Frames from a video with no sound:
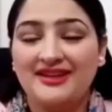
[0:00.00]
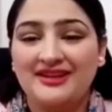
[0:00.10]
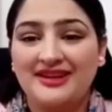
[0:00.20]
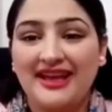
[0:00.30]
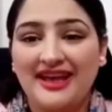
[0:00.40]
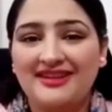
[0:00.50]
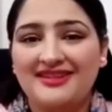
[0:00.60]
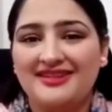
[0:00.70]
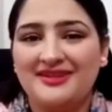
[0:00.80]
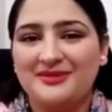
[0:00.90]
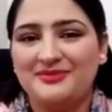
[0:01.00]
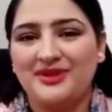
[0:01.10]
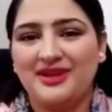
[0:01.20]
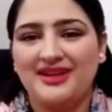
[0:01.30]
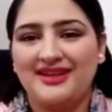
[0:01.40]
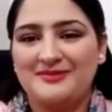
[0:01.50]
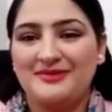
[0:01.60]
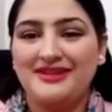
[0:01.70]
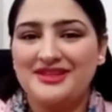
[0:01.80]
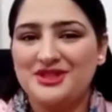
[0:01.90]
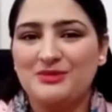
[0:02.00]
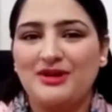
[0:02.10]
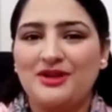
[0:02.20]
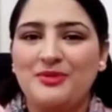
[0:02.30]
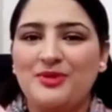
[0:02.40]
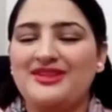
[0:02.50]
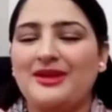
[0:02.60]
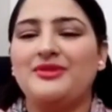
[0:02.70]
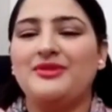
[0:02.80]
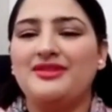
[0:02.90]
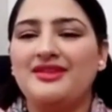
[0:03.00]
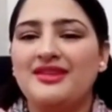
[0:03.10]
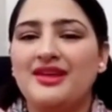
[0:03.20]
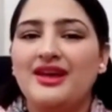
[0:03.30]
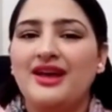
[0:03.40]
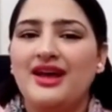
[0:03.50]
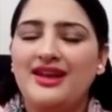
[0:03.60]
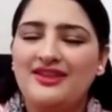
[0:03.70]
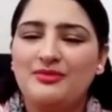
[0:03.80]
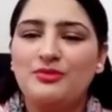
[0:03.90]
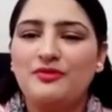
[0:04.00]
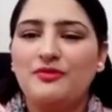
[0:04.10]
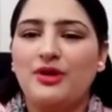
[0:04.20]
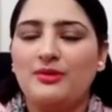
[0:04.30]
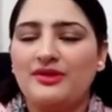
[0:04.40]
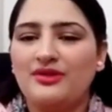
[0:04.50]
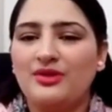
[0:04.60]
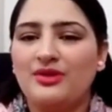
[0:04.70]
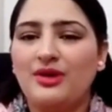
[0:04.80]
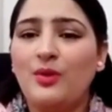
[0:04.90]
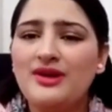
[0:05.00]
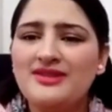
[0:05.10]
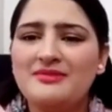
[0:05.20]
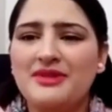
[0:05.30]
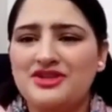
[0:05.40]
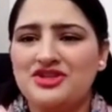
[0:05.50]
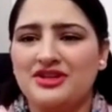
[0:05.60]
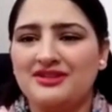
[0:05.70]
clear explanation about the pure substances. Let's move forward. So, what is a mixture?